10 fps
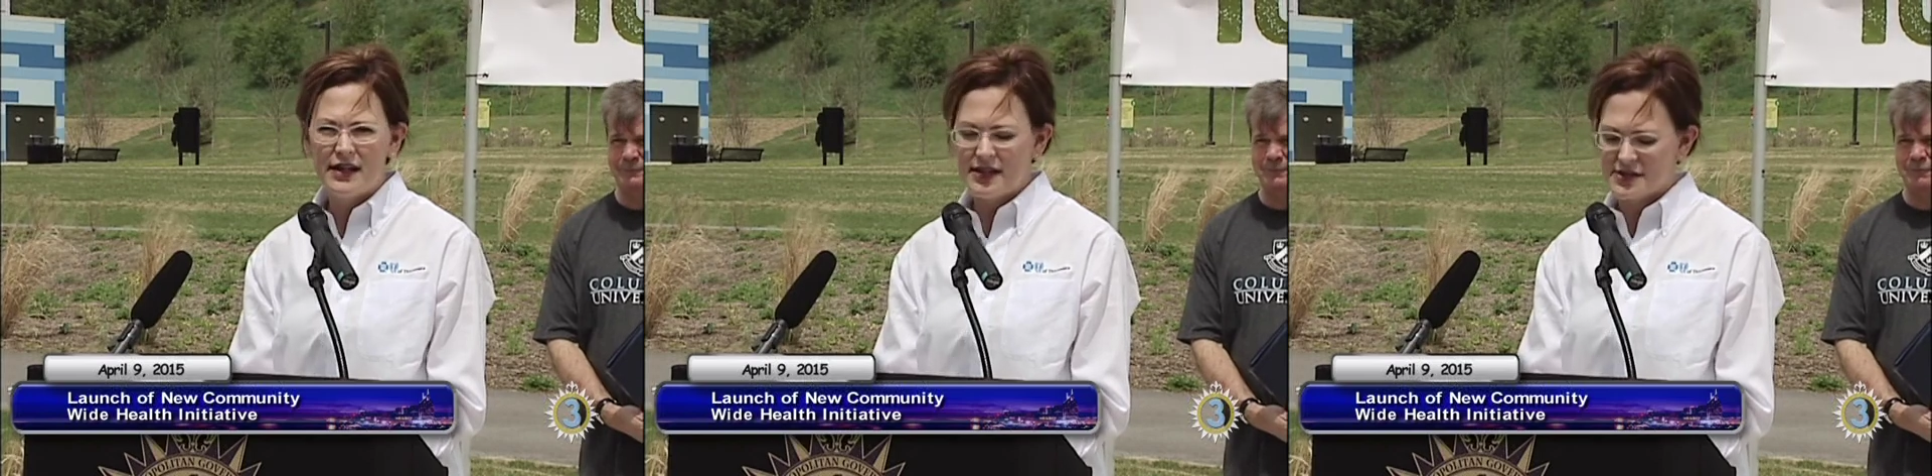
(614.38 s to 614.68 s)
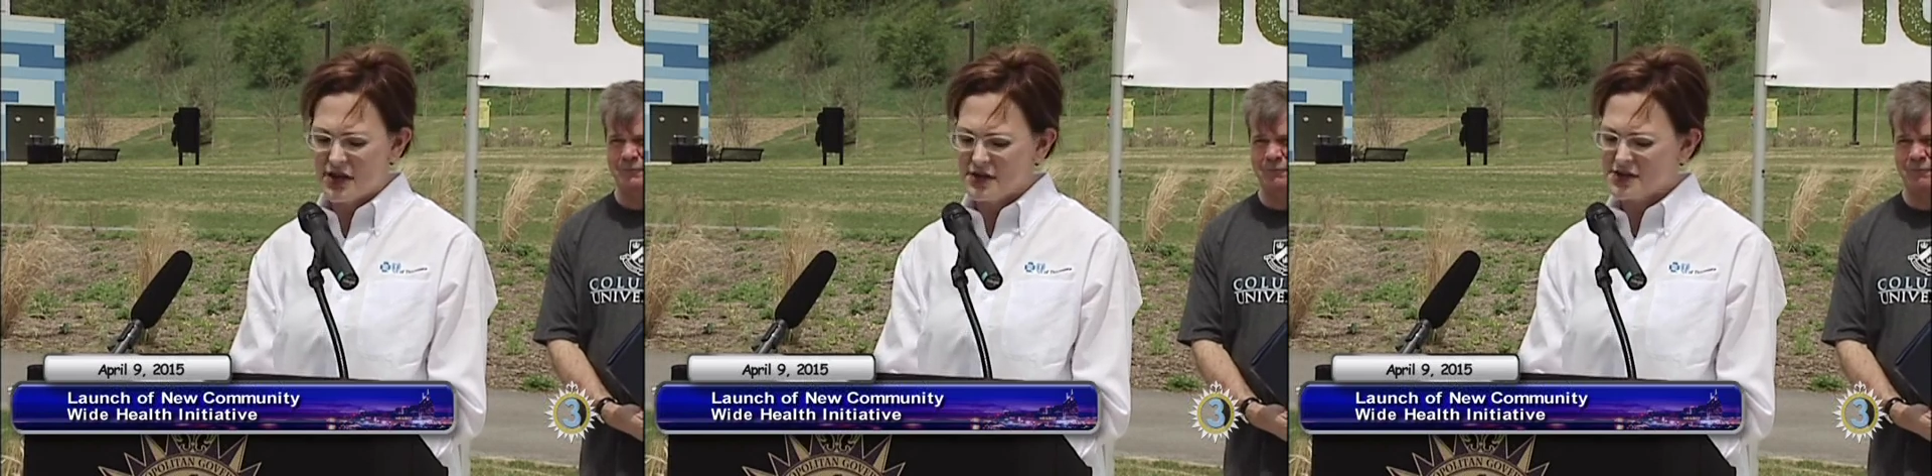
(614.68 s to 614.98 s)
it's
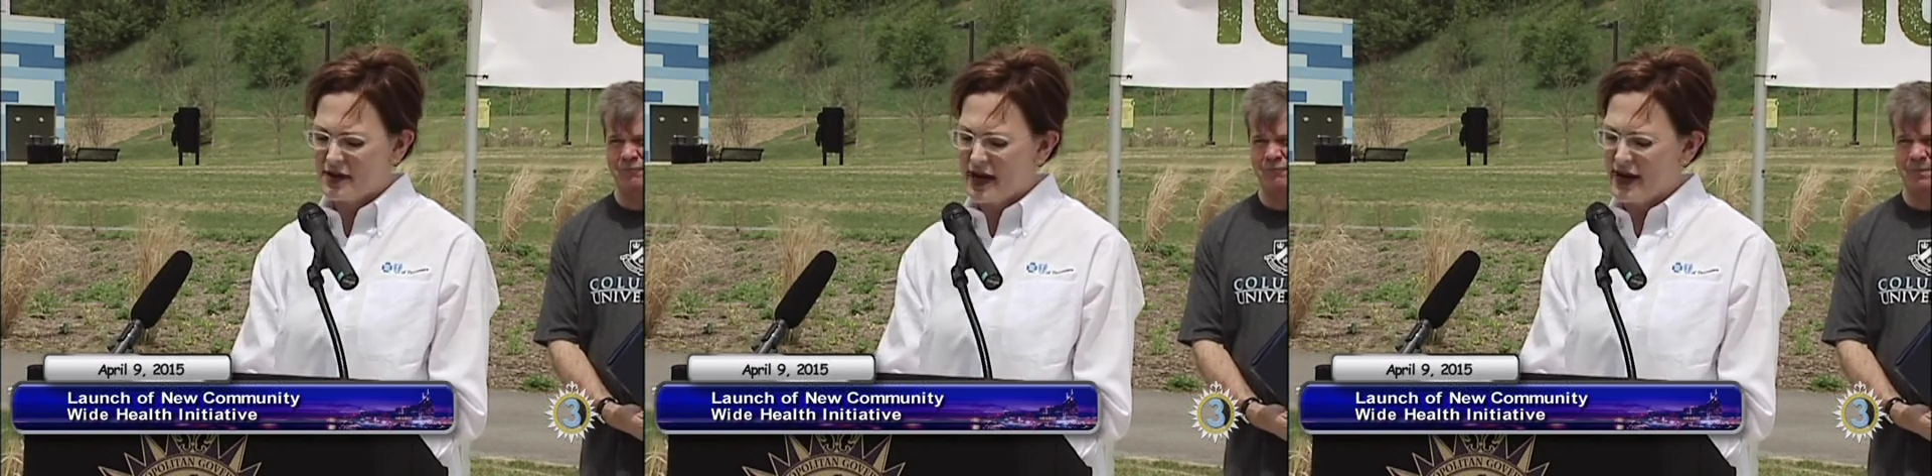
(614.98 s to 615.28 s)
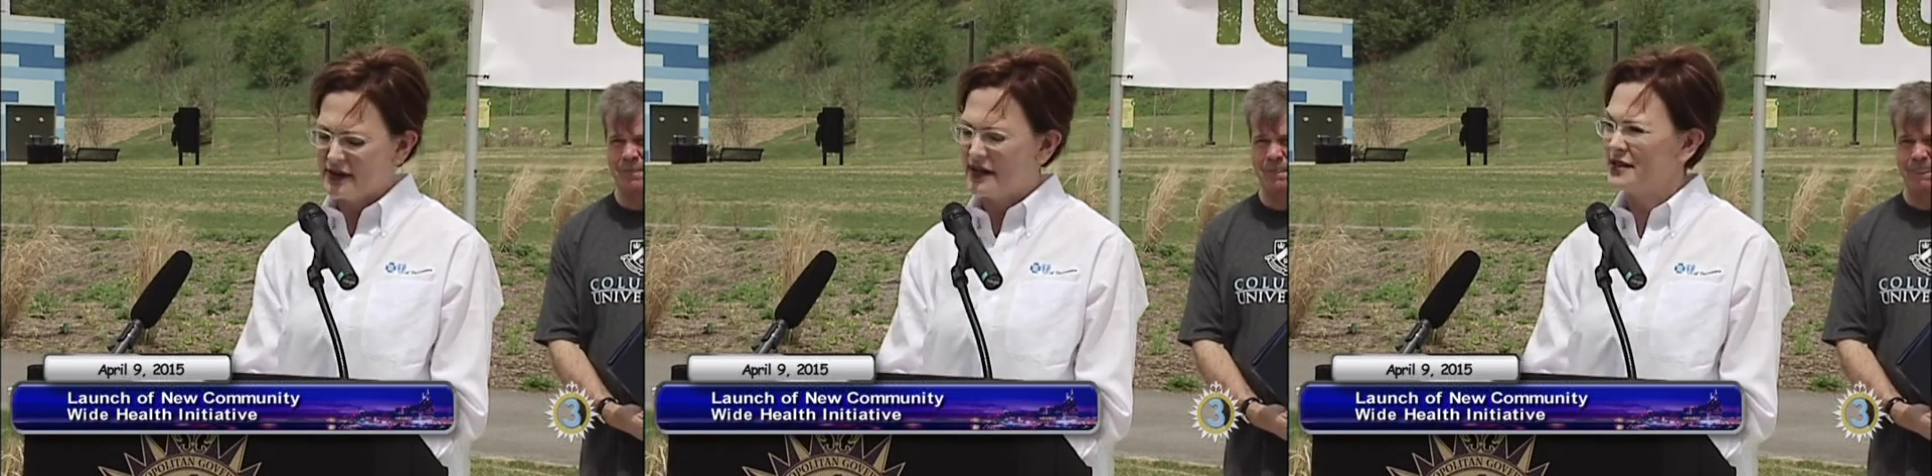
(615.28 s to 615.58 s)
also
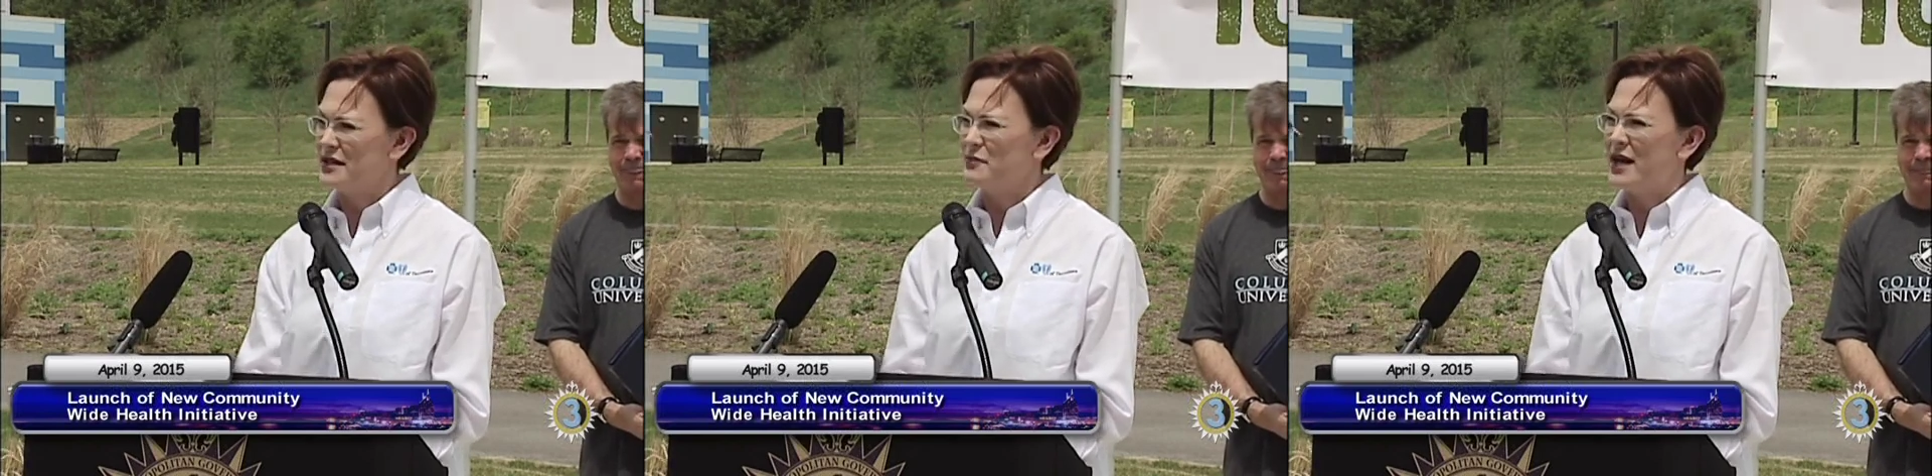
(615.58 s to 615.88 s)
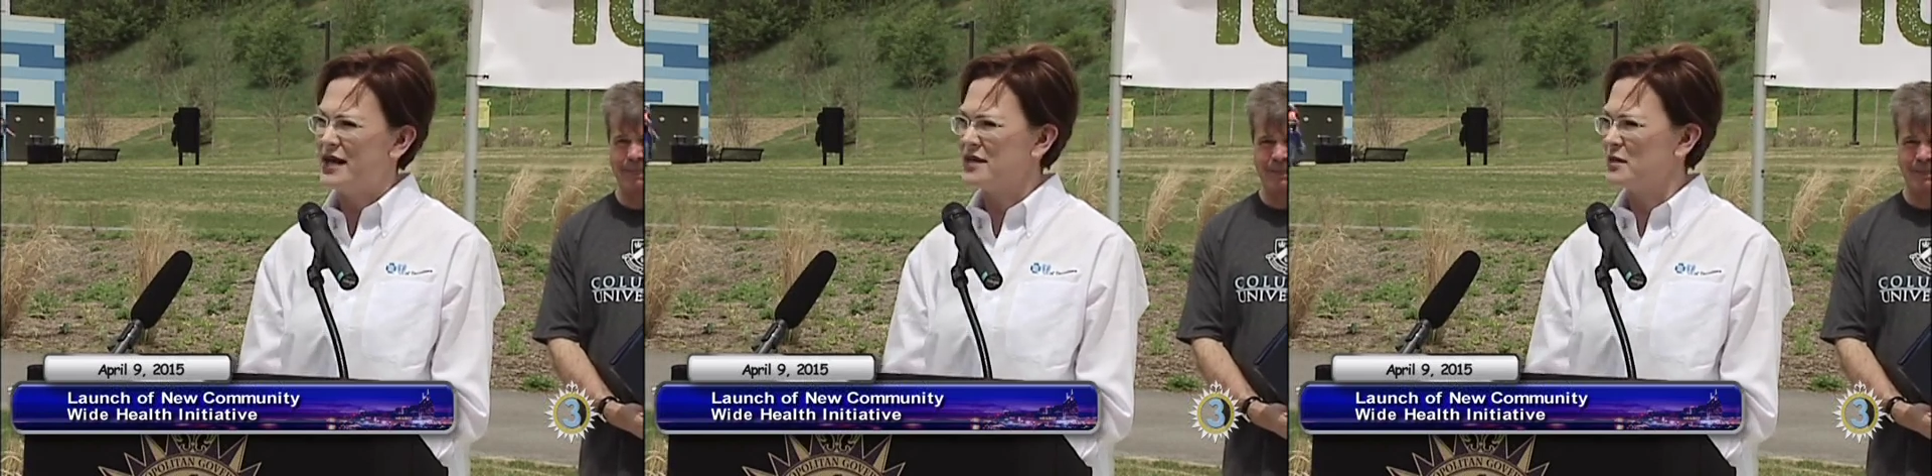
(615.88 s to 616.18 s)
highlighted the
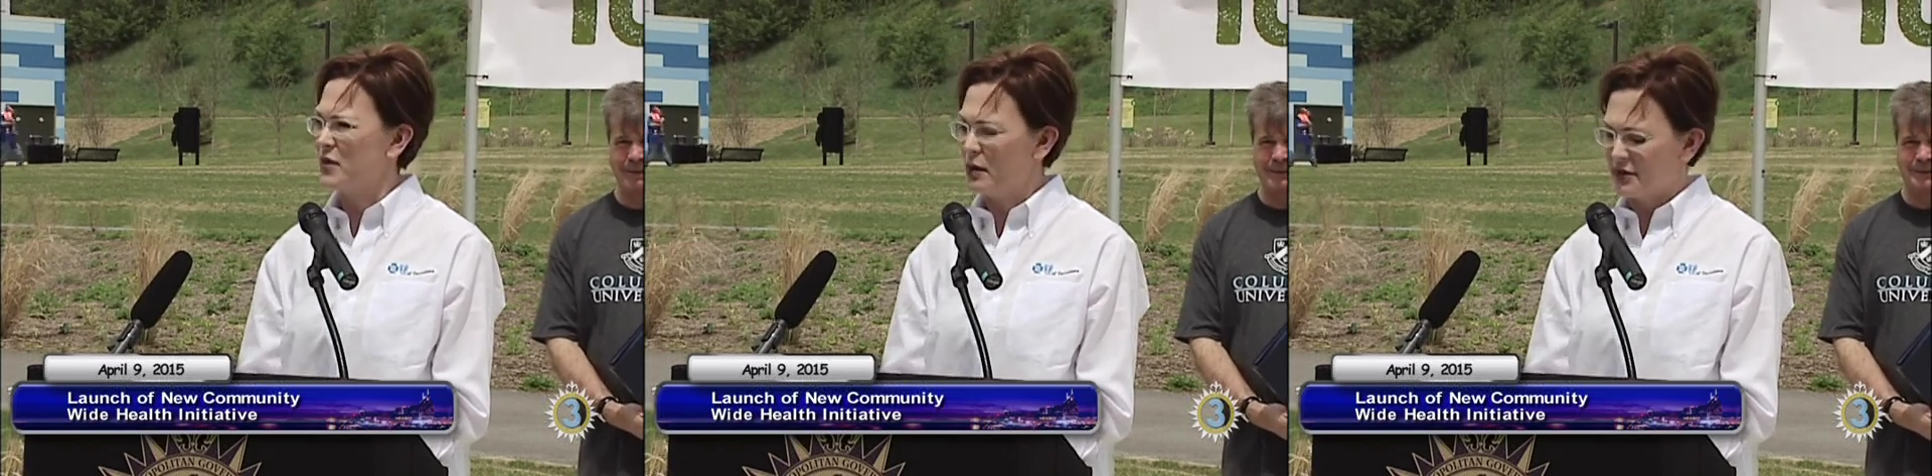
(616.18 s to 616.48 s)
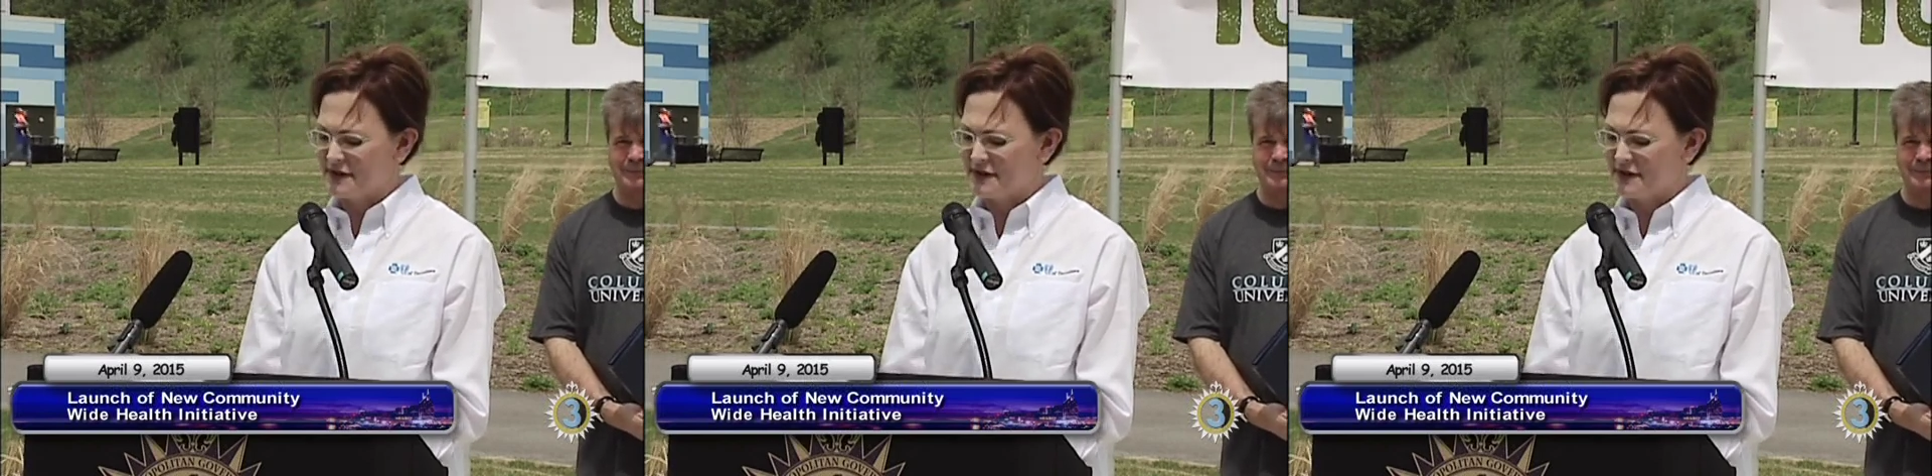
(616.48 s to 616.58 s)
amazing public